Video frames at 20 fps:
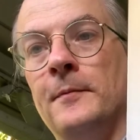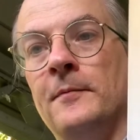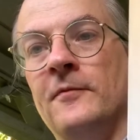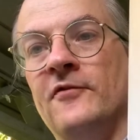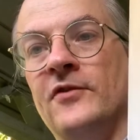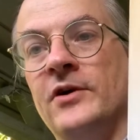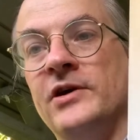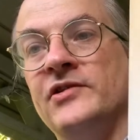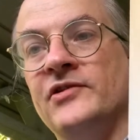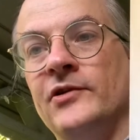
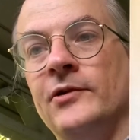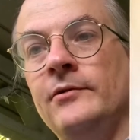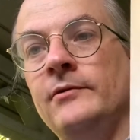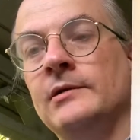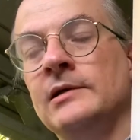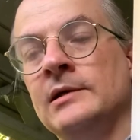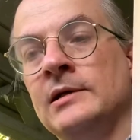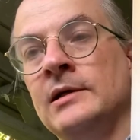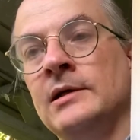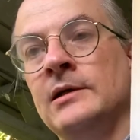very soon,
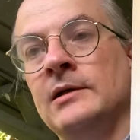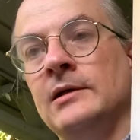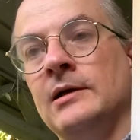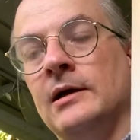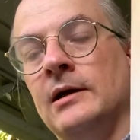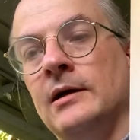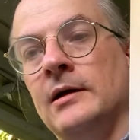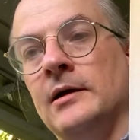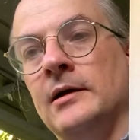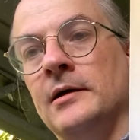
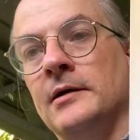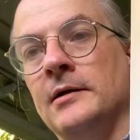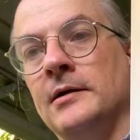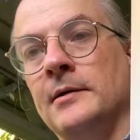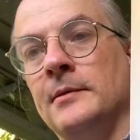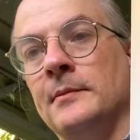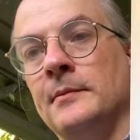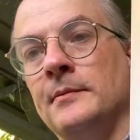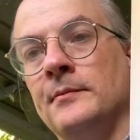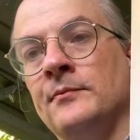
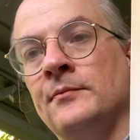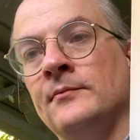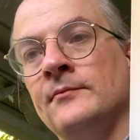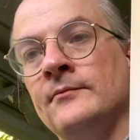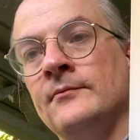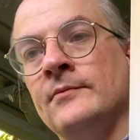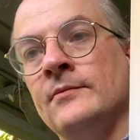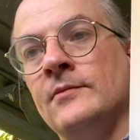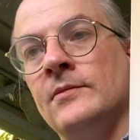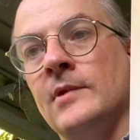
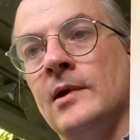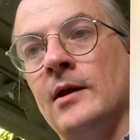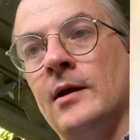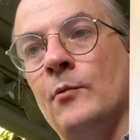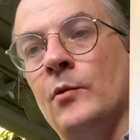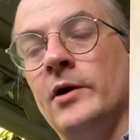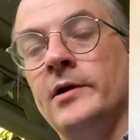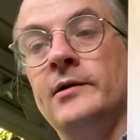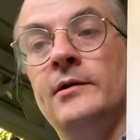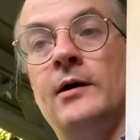and
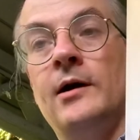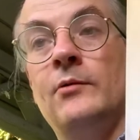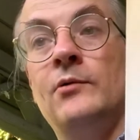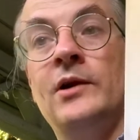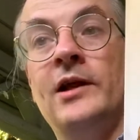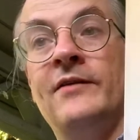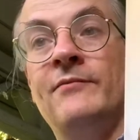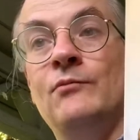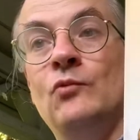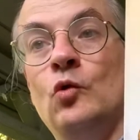when I will
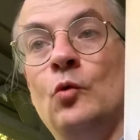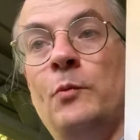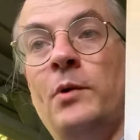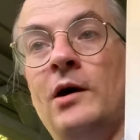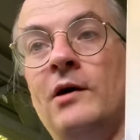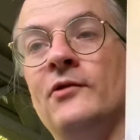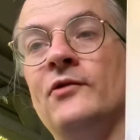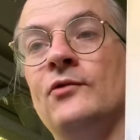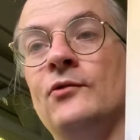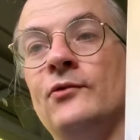have more
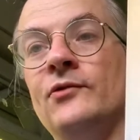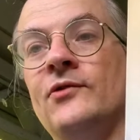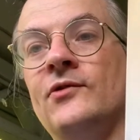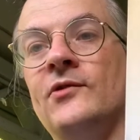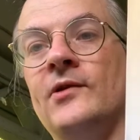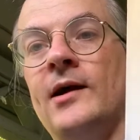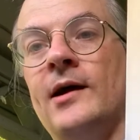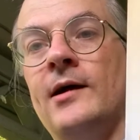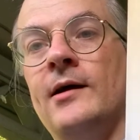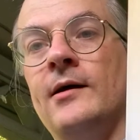parcels
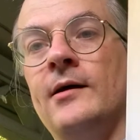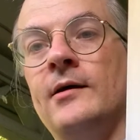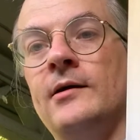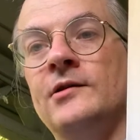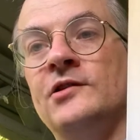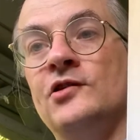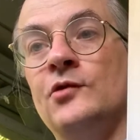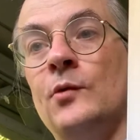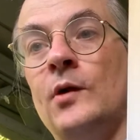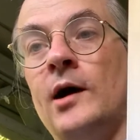
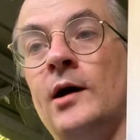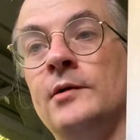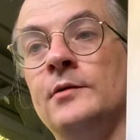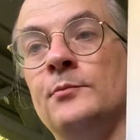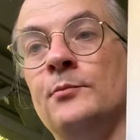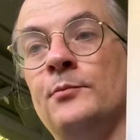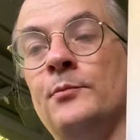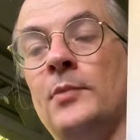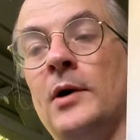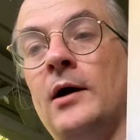to
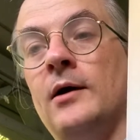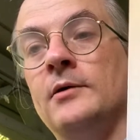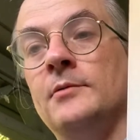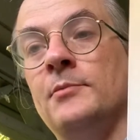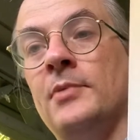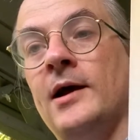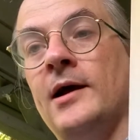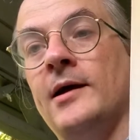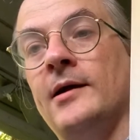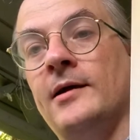
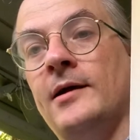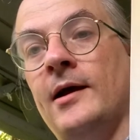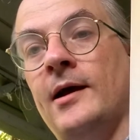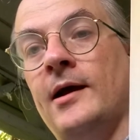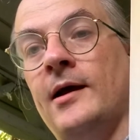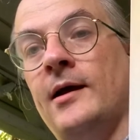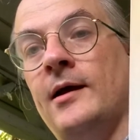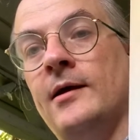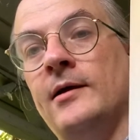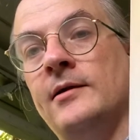unpack
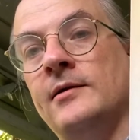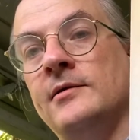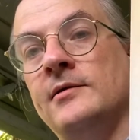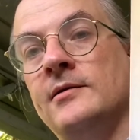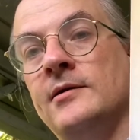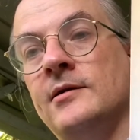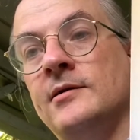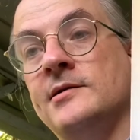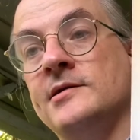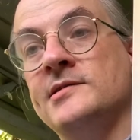
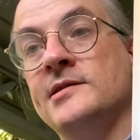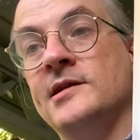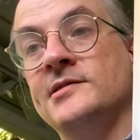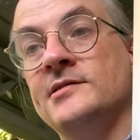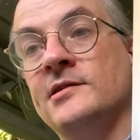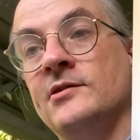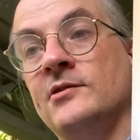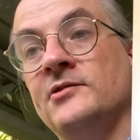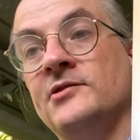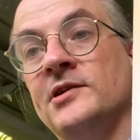and discuss
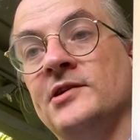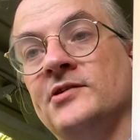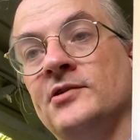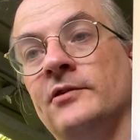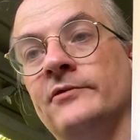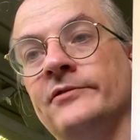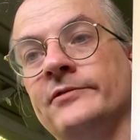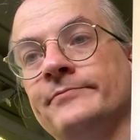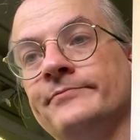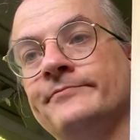the contents
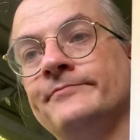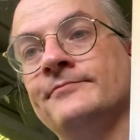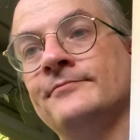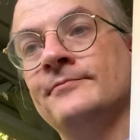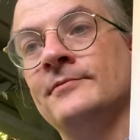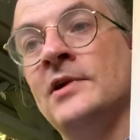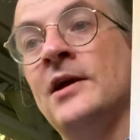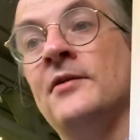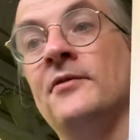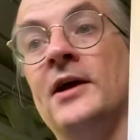of.
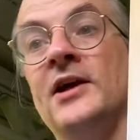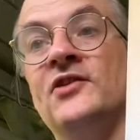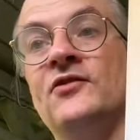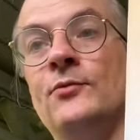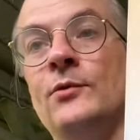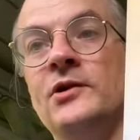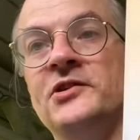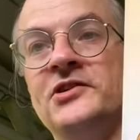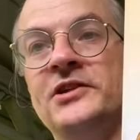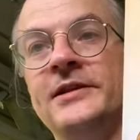Thanks for
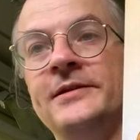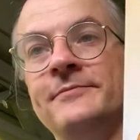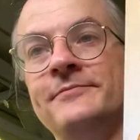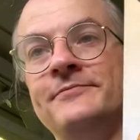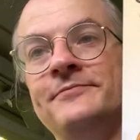watching.